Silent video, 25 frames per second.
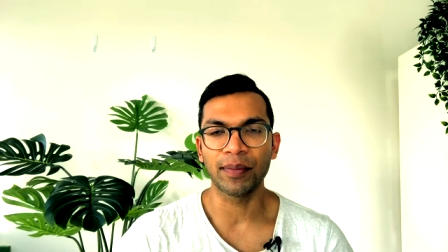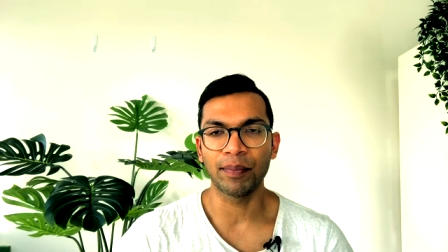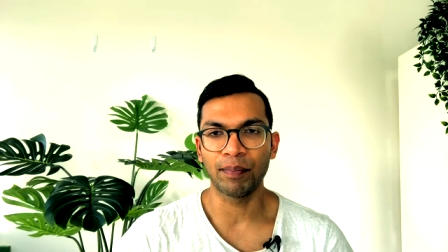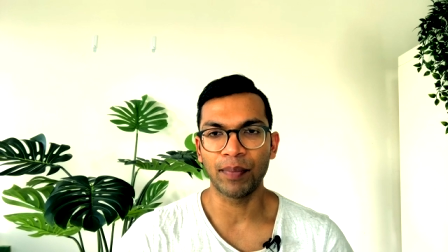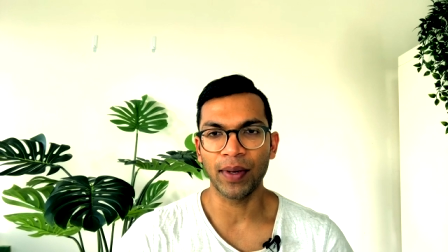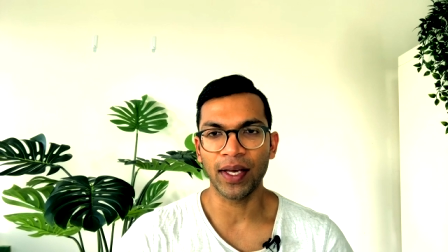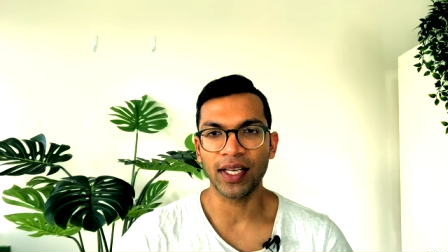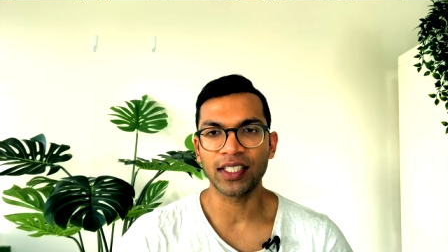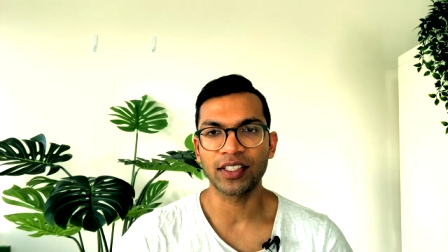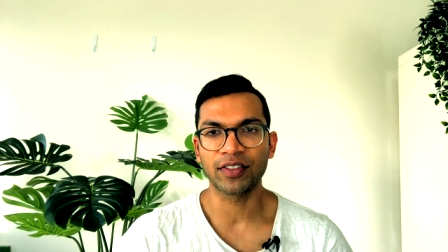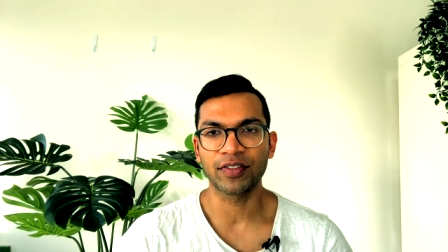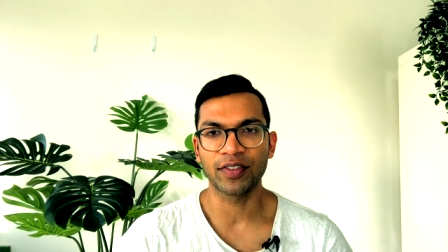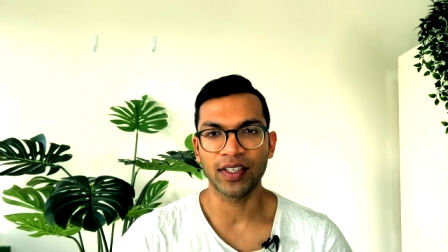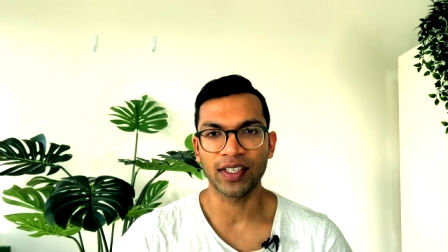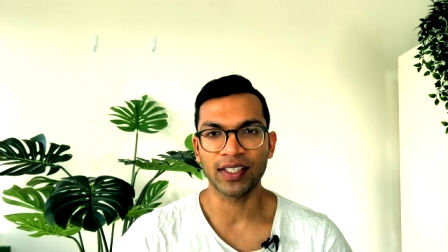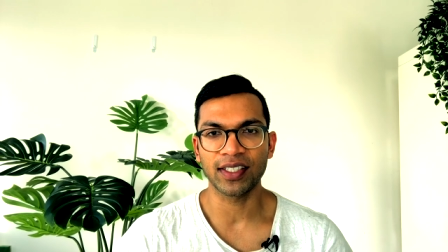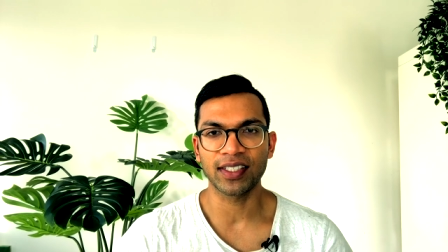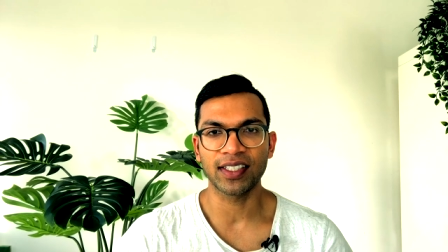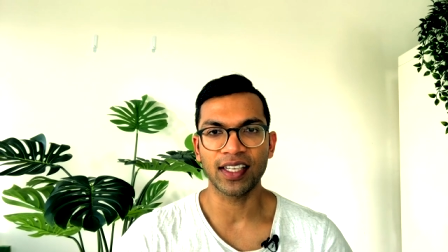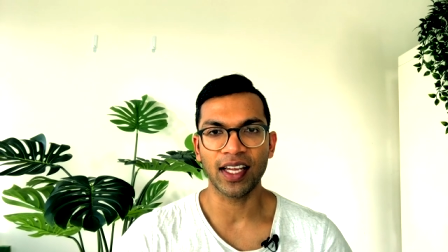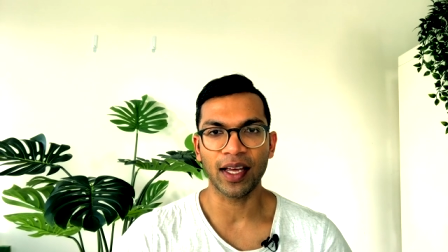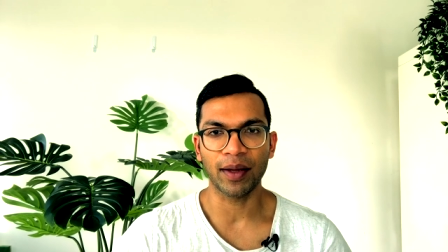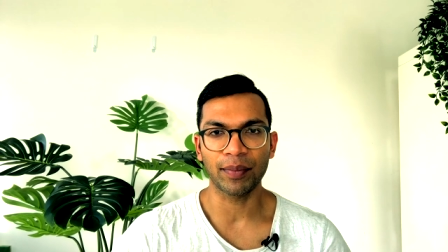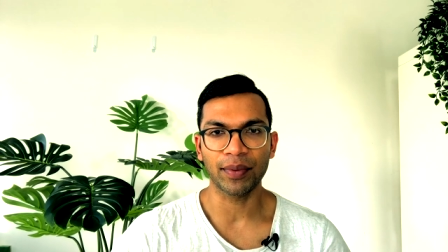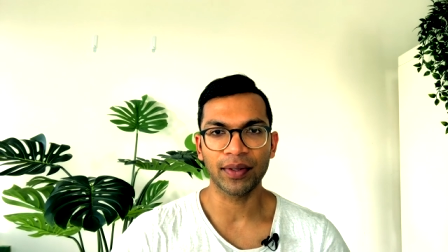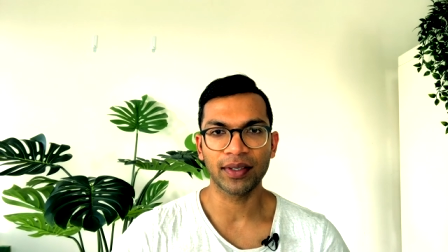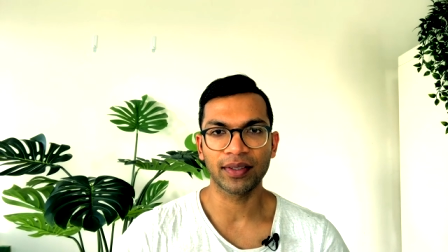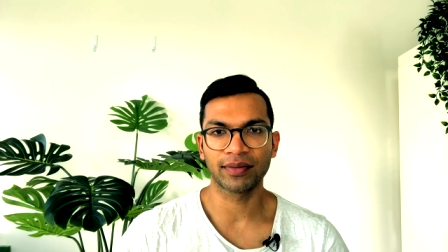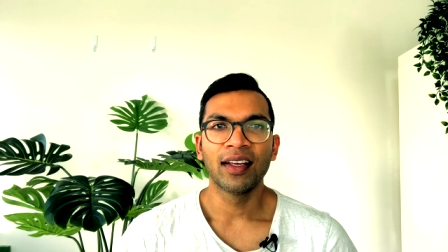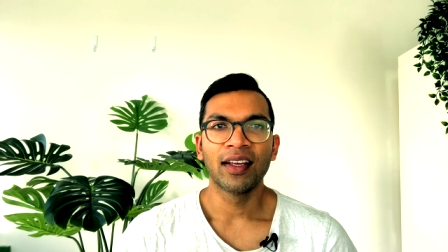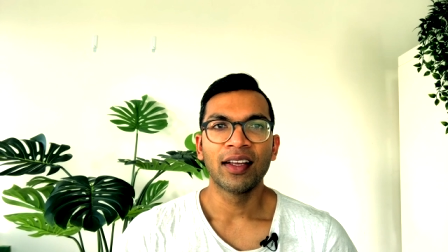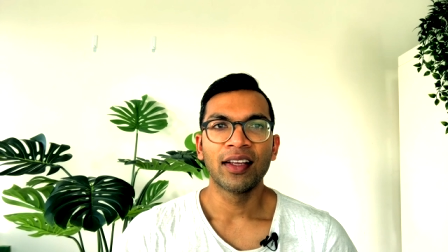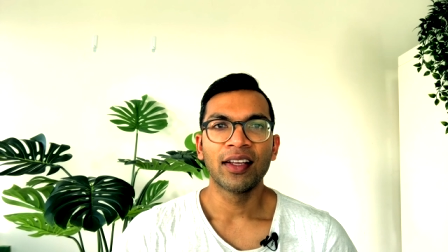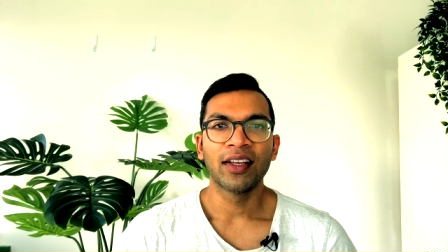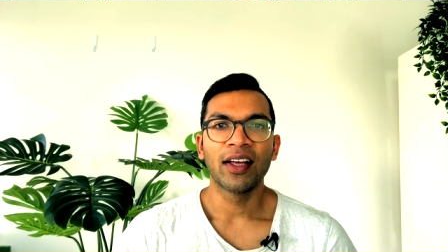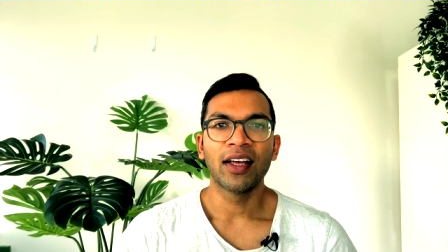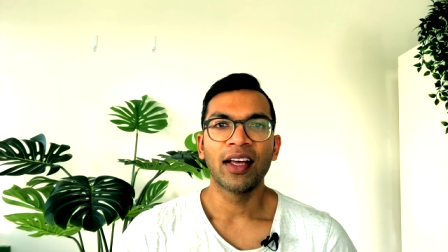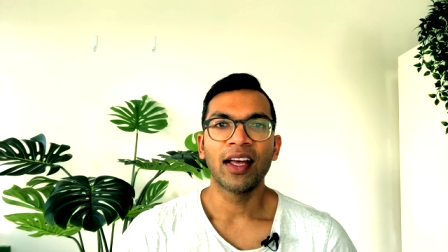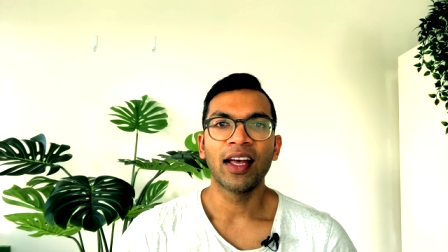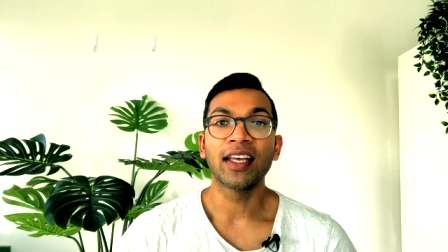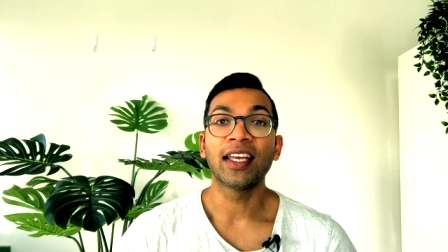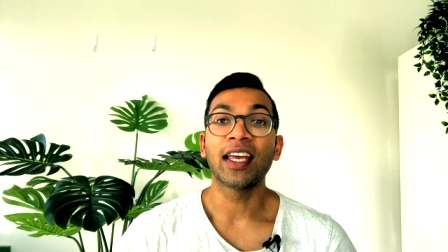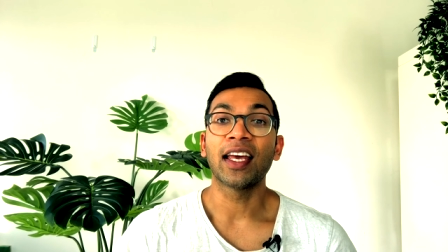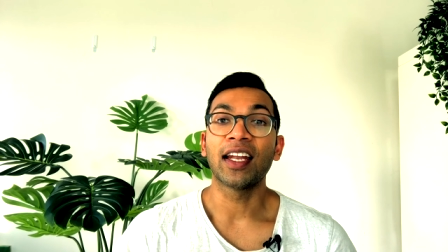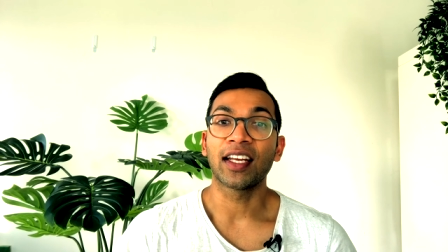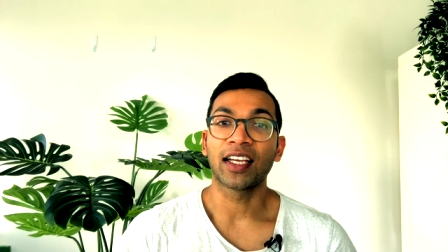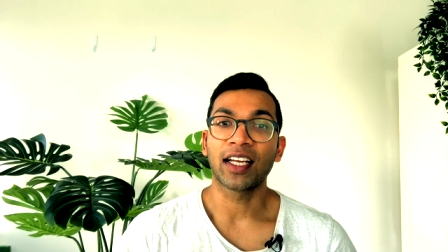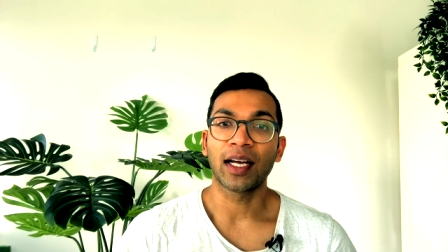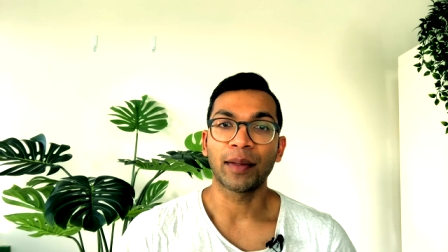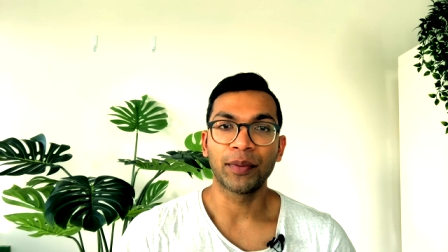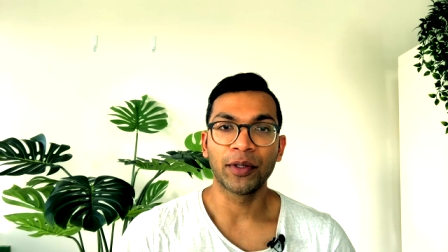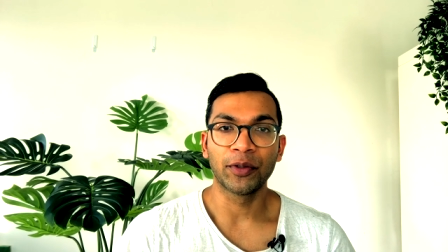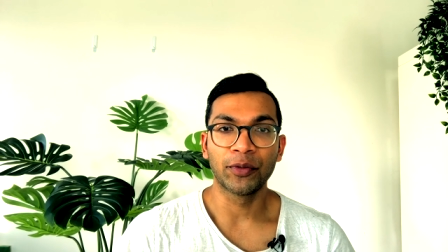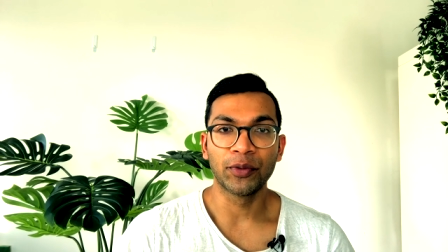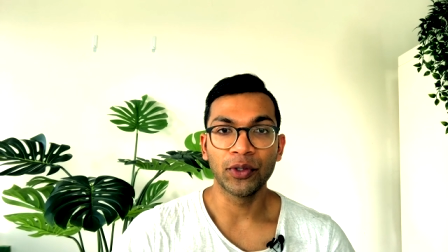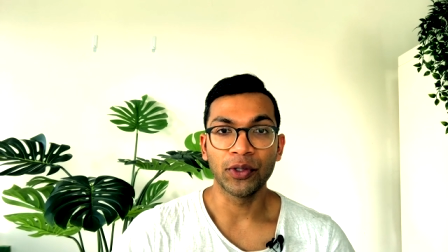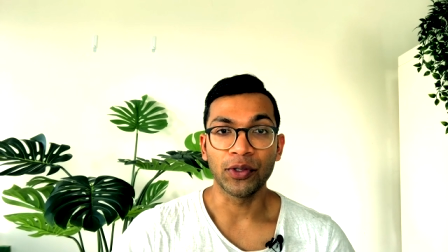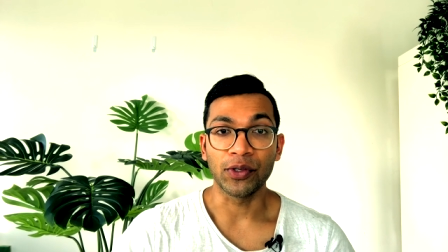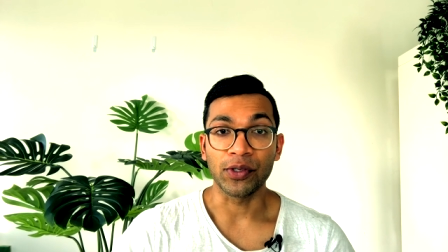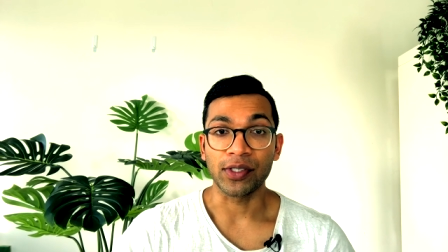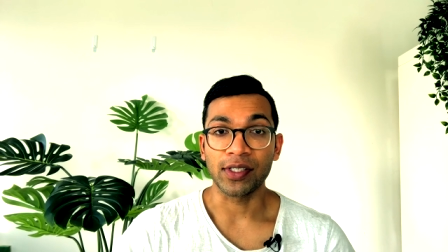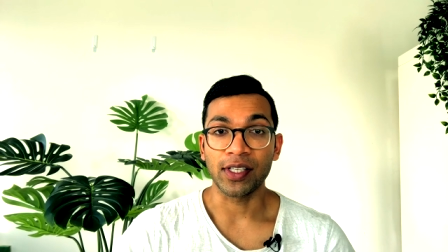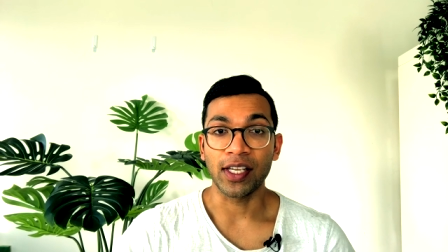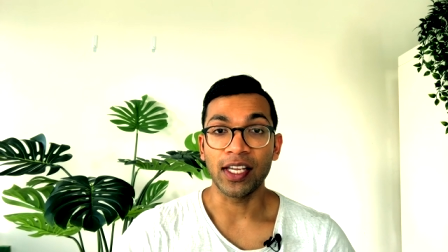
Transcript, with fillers: best first step. Again, a couple of rules.